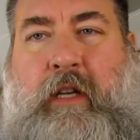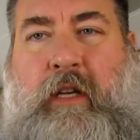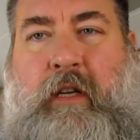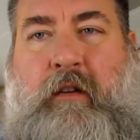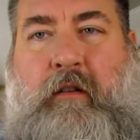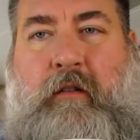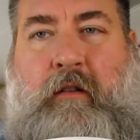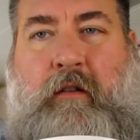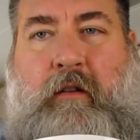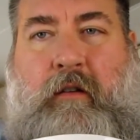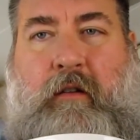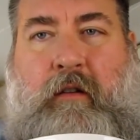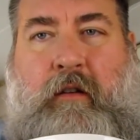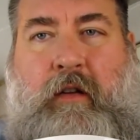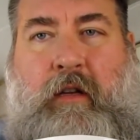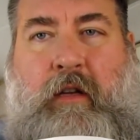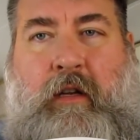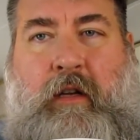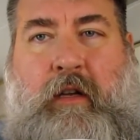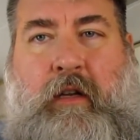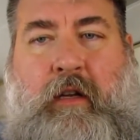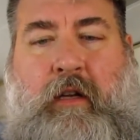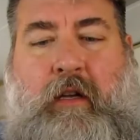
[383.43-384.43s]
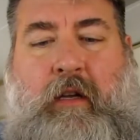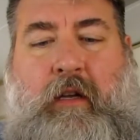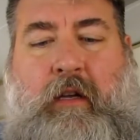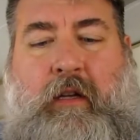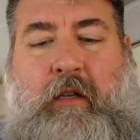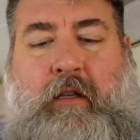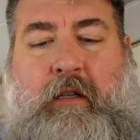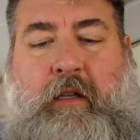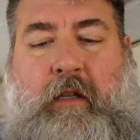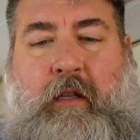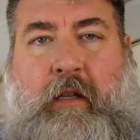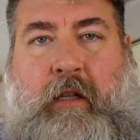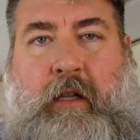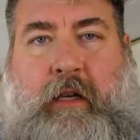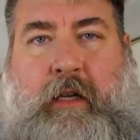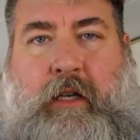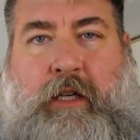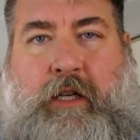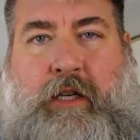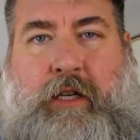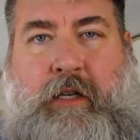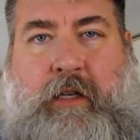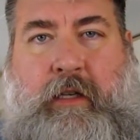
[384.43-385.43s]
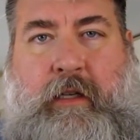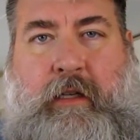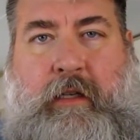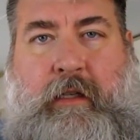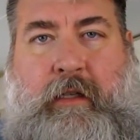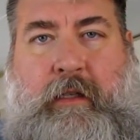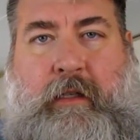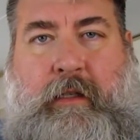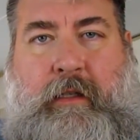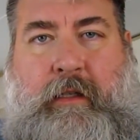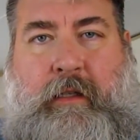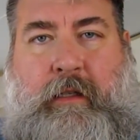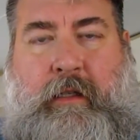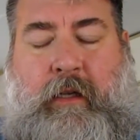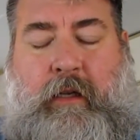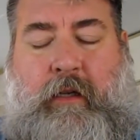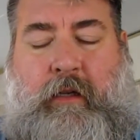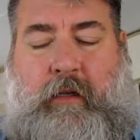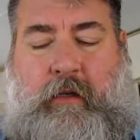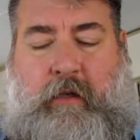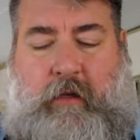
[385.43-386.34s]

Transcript: out. Delicious.